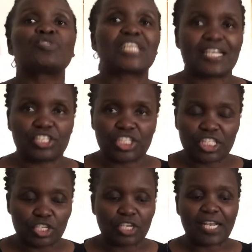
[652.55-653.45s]
touch
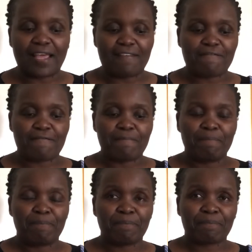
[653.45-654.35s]
in your life.
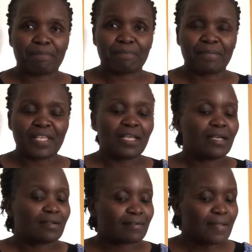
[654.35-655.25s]

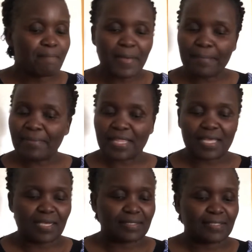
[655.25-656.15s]
Remember
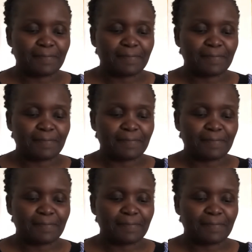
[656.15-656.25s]
that.